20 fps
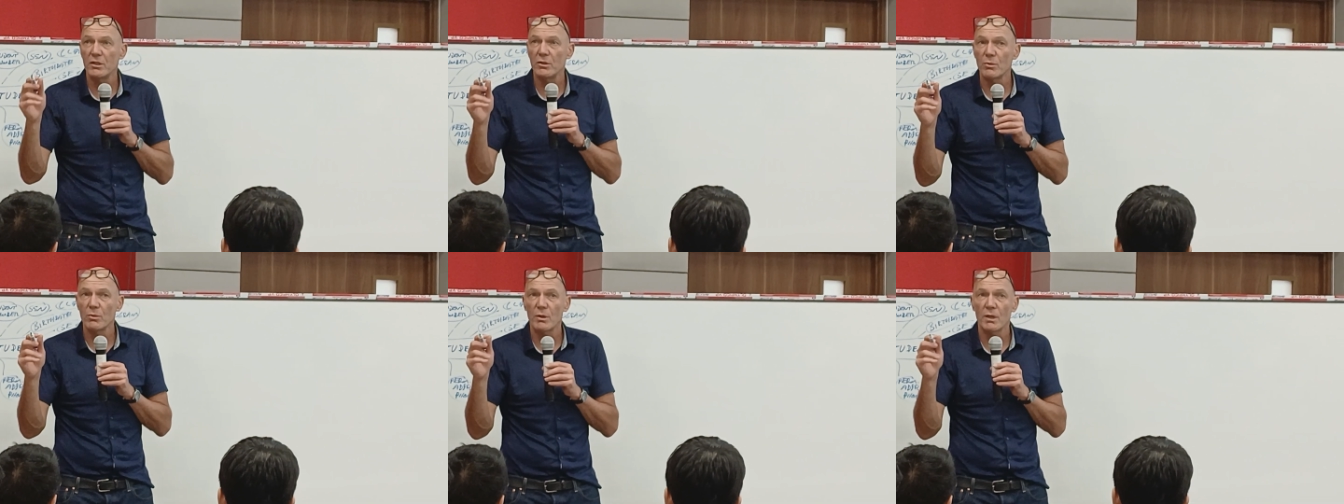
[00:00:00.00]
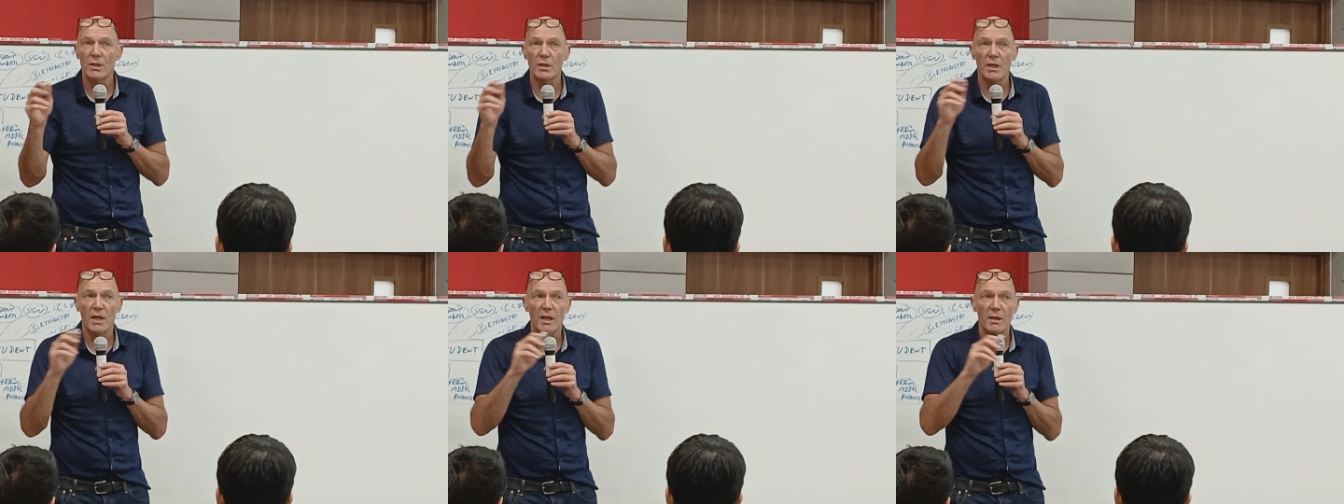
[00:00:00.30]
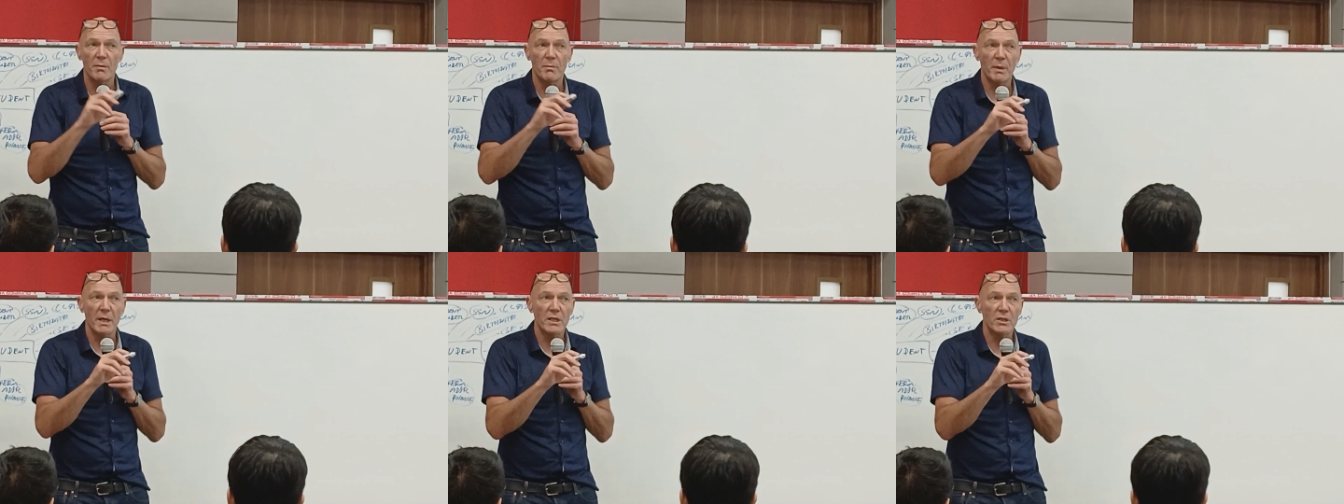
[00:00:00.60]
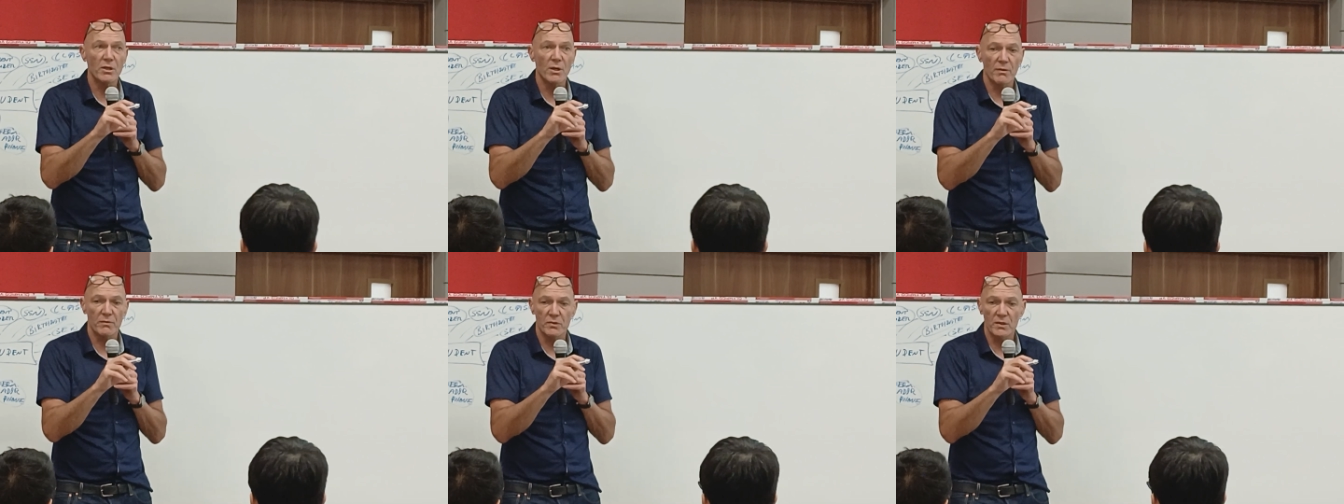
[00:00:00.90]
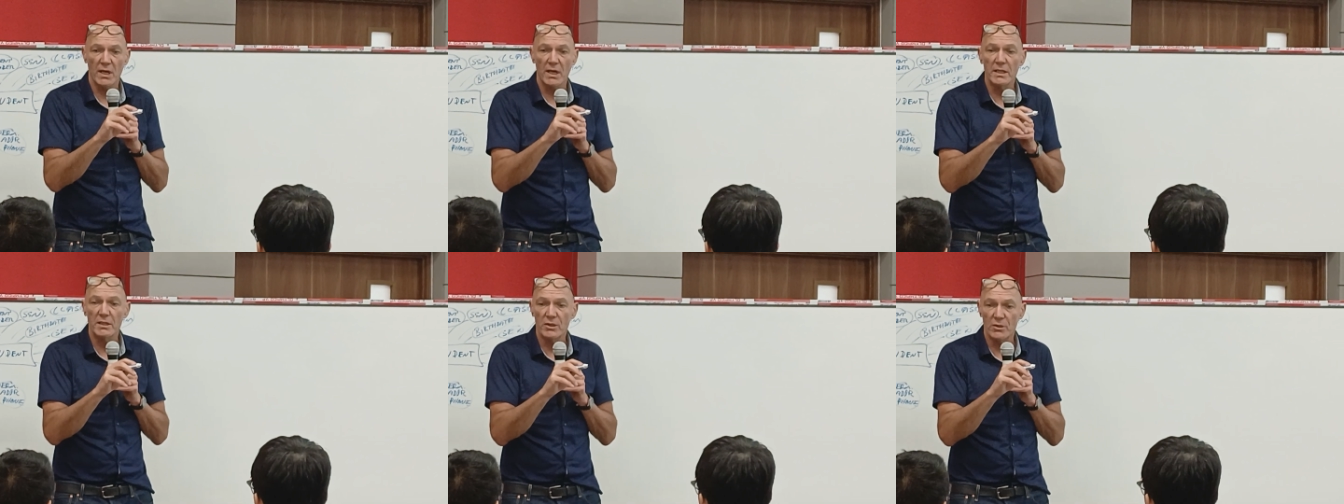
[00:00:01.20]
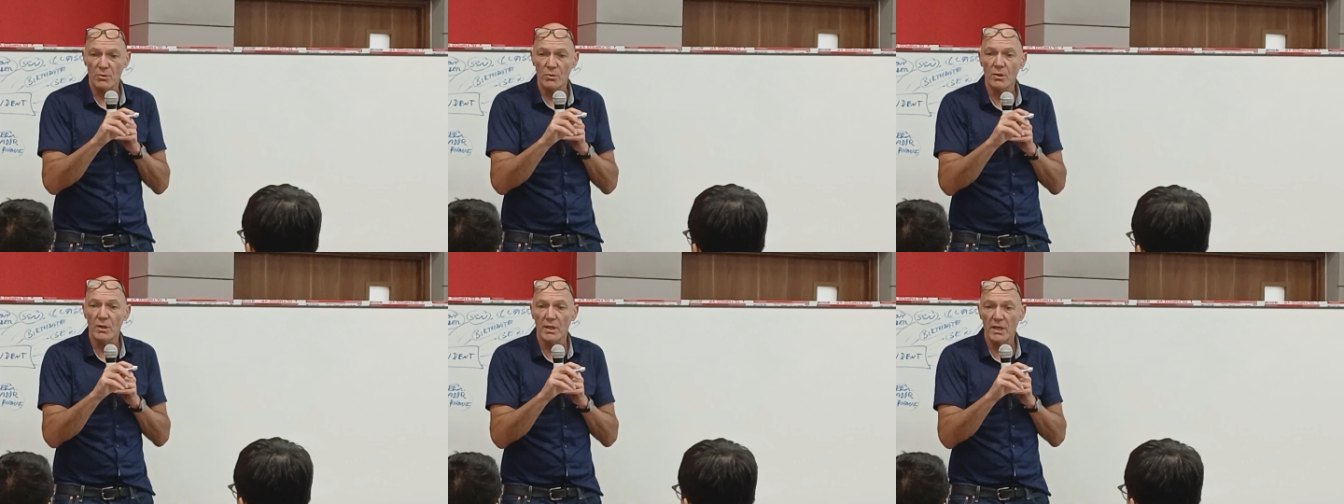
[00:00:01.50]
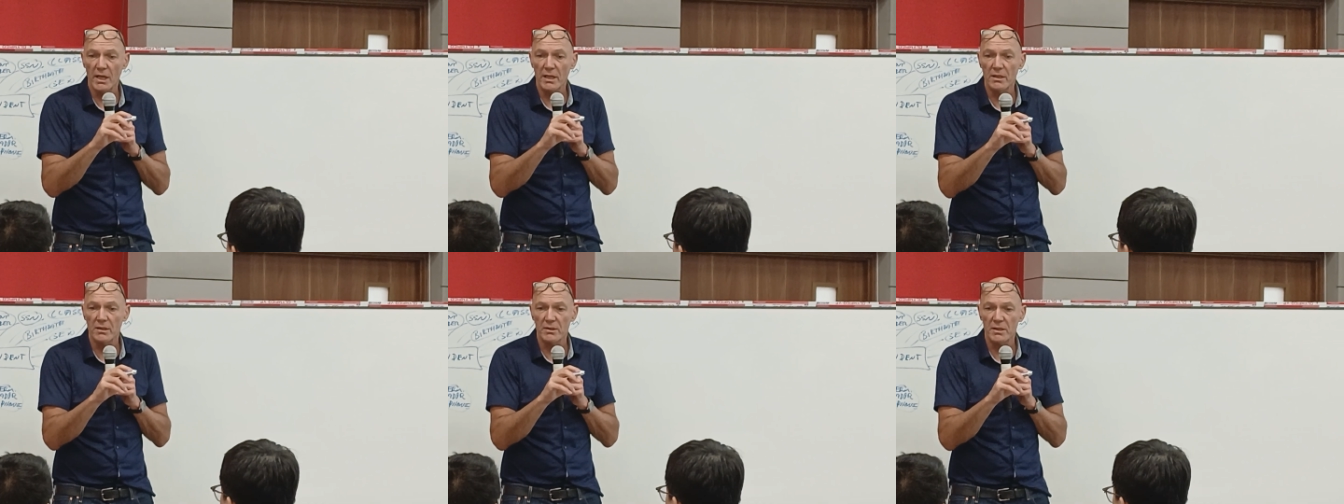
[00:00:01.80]
student and Bachelor of Science student
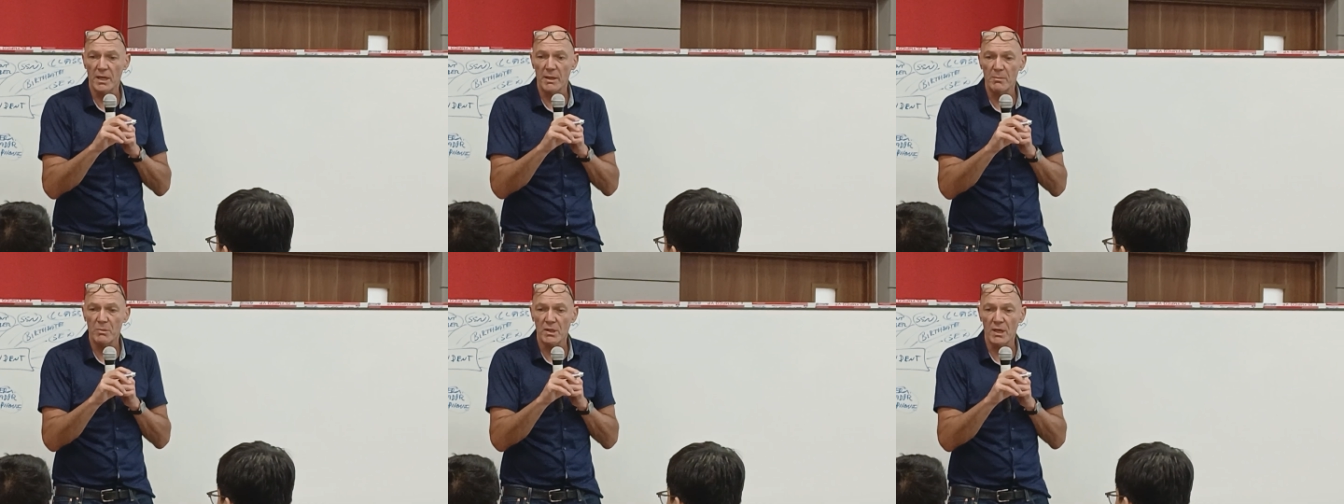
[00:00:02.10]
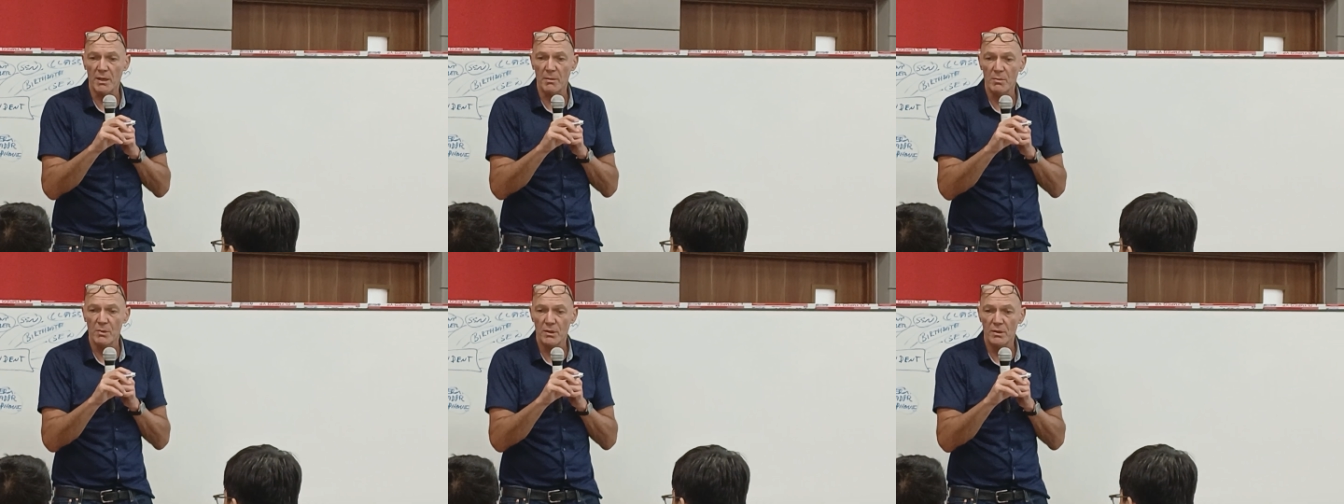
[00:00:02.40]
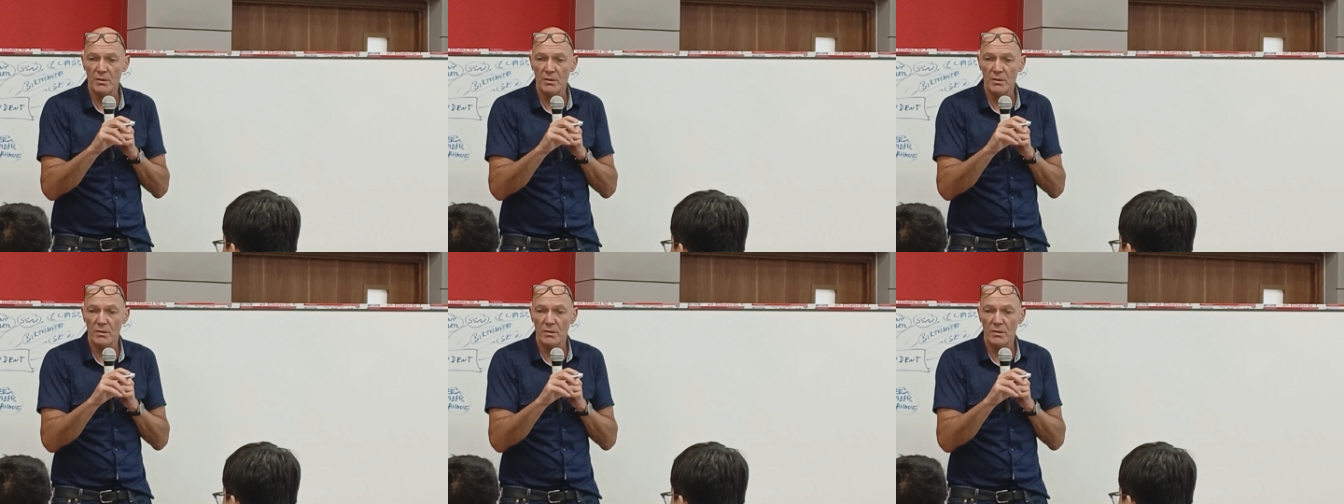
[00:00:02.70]
at the same time?